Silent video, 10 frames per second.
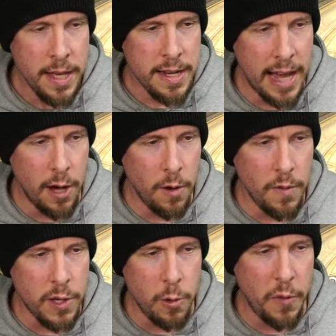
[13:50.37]
Now,
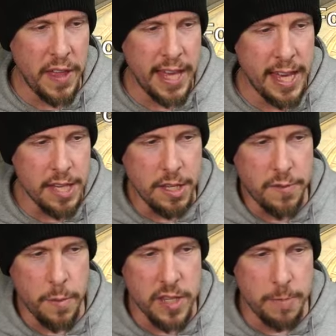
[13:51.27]
the cool thing is, is
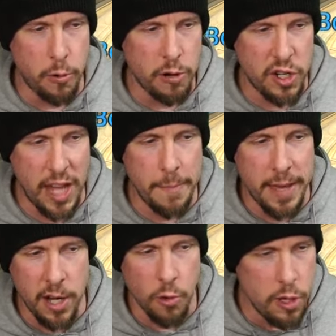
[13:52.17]
from a support
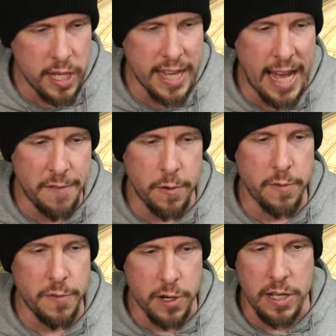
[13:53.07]
champion who we're looking at for
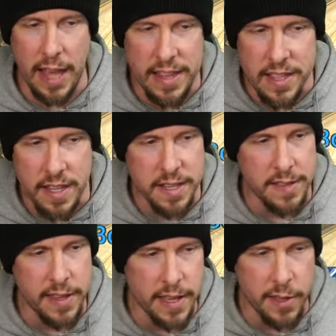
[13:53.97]
for cleanses
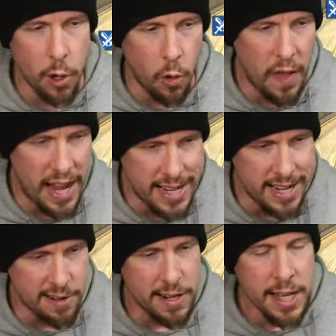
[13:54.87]
and, and the whole nine
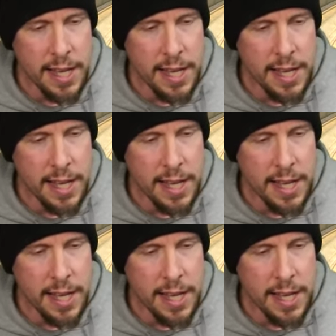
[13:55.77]
here,